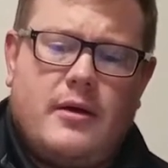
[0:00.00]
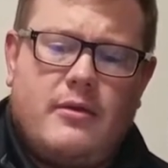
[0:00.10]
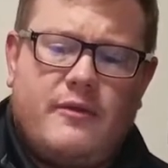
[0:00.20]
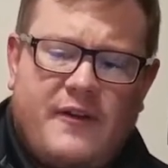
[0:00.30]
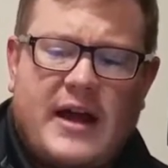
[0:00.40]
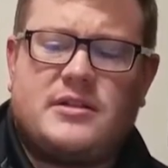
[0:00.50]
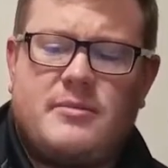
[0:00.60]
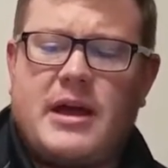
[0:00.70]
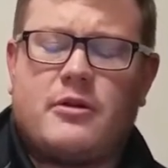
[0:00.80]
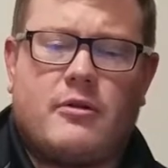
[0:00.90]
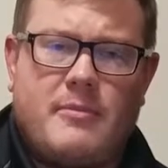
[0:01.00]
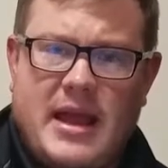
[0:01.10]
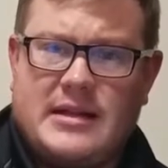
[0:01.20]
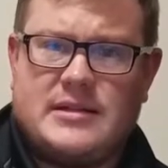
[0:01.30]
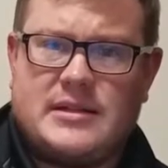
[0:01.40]
The fact of the matter
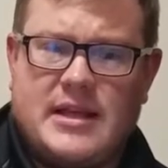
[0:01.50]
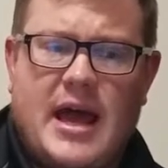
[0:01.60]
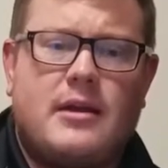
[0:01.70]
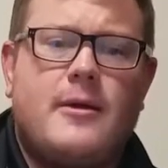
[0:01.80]
remains is that